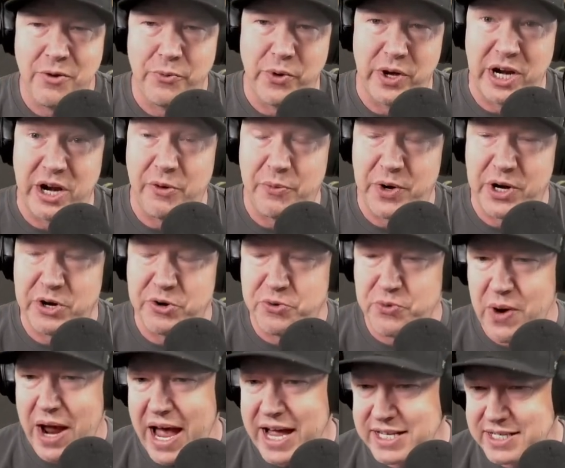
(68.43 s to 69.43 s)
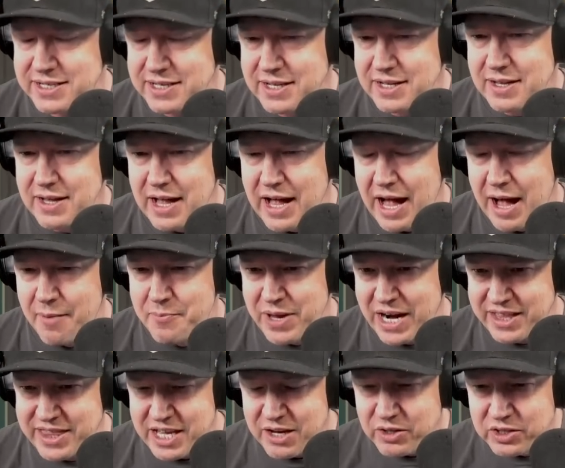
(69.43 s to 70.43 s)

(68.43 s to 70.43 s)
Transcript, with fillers: regret. But I think